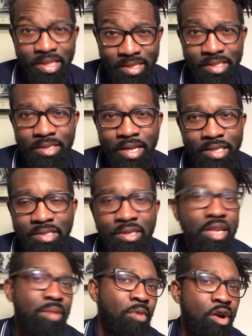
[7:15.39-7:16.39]
This is like
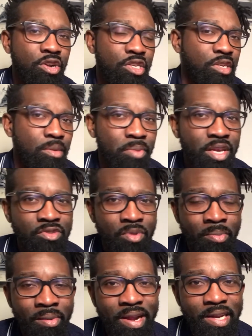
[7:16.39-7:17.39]
Sully March plays for
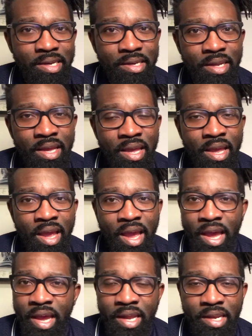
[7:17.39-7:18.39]
Brighton,
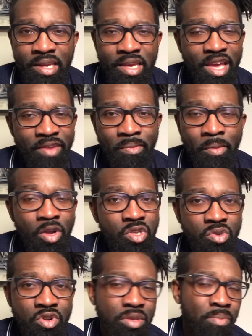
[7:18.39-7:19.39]
and he gave him all
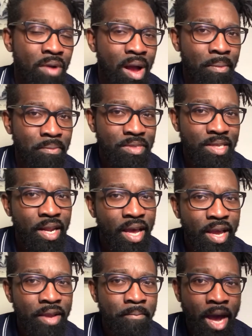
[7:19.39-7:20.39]
sorts of problems
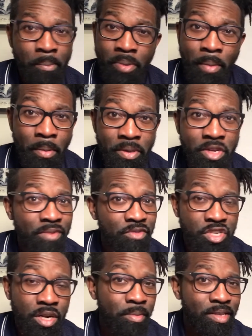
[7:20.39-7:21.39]
today. Probably
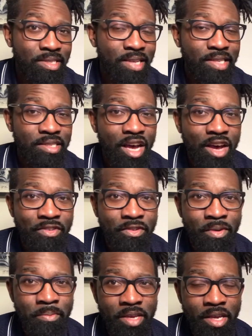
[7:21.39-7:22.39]
even should have been sent off,
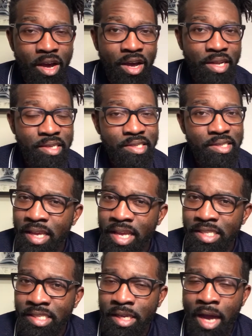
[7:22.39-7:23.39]
if I'm being honest.
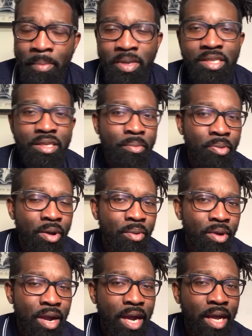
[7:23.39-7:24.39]
It's coming to the point
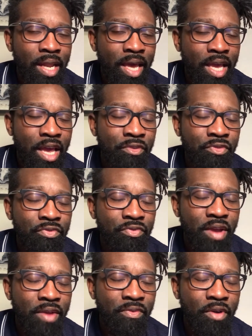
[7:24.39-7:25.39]
where
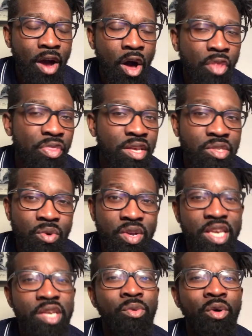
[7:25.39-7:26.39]
if all things were
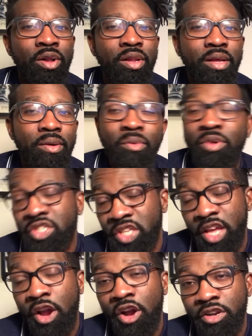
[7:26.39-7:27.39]
equal, which
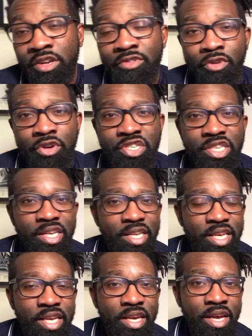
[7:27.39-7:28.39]
they aren't,
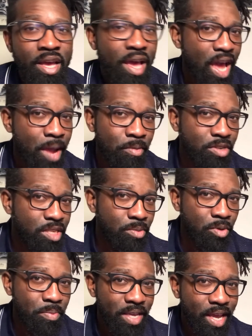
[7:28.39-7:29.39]
unfortunately, Emerson
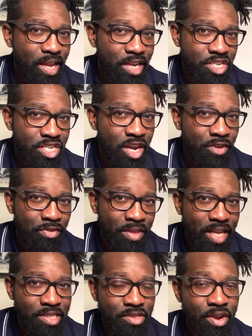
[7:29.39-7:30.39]
would be getting a shout for
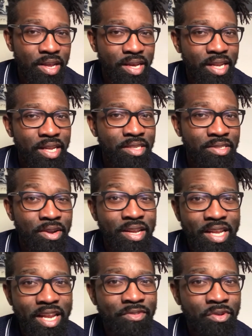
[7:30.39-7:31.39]
that starting
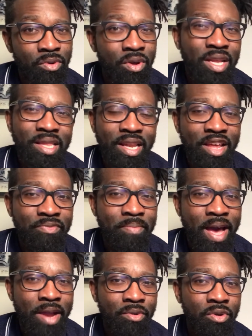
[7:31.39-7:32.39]
11 role on the left
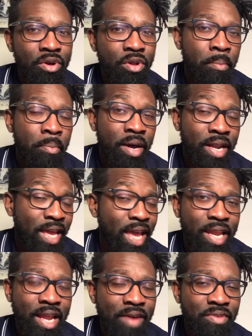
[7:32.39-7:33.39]
back role. But
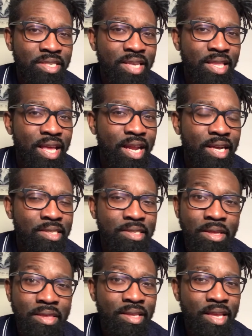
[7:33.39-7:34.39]
again, having said that, I
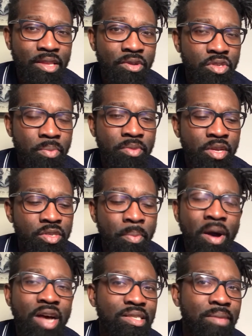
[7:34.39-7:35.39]
still think that there's a
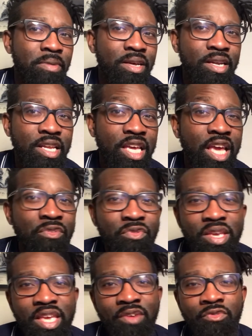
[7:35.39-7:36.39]
possibility if
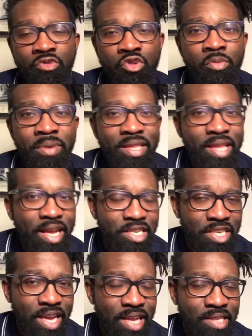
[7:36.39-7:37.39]
we give Ruben that
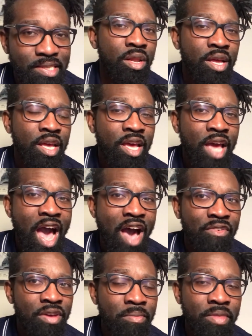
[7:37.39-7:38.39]
chance,
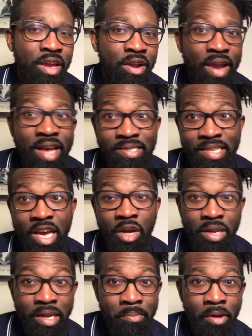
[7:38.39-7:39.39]
have him there as the
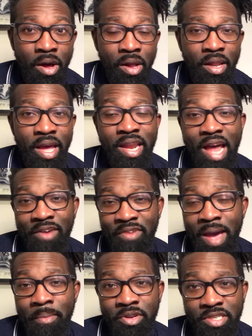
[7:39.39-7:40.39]
outlet ball, and have
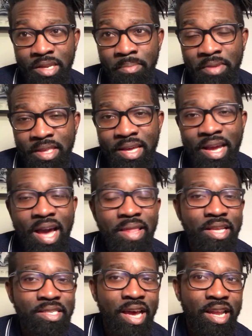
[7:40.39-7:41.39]
Emerson be the guy
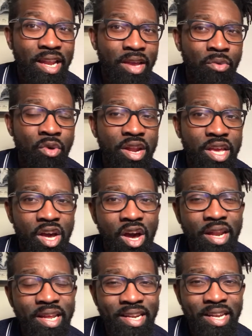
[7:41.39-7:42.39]
that's kind of like running
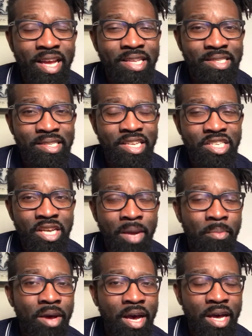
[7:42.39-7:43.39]
on and stitching
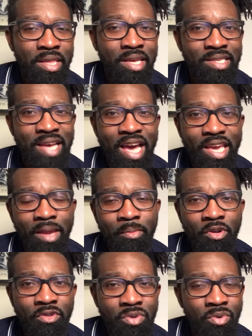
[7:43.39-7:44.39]
up the attacking
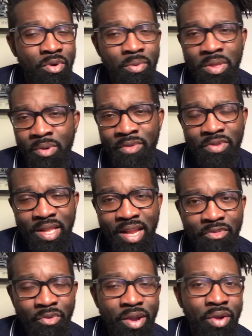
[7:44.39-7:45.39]
moves with whoever the
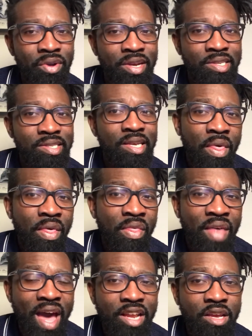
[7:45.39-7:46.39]
left winger is.
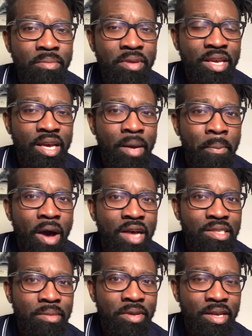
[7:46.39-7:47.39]
That could be a
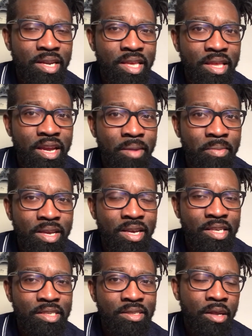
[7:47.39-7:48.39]
possibility there,
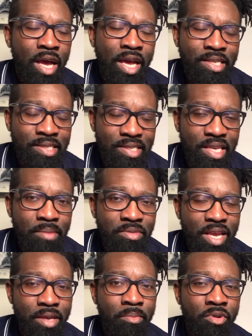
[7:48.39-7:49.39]
because it
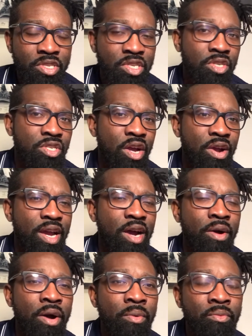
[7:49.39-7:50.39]
seems like Maurizio
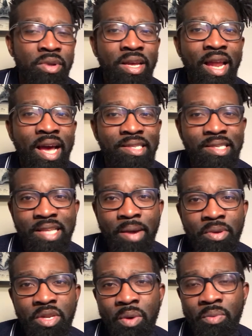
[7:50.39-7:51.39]
Sarri realizes that
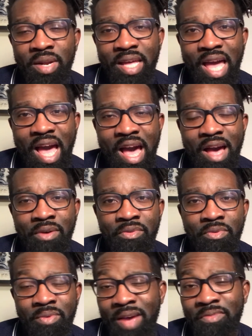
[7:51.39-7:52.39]
we
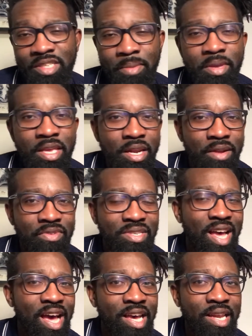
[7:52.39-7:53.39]
have a diminutive
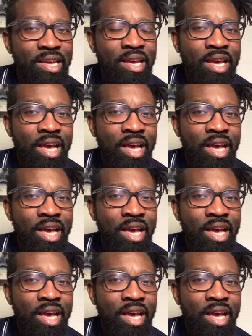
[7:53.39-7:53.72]
side.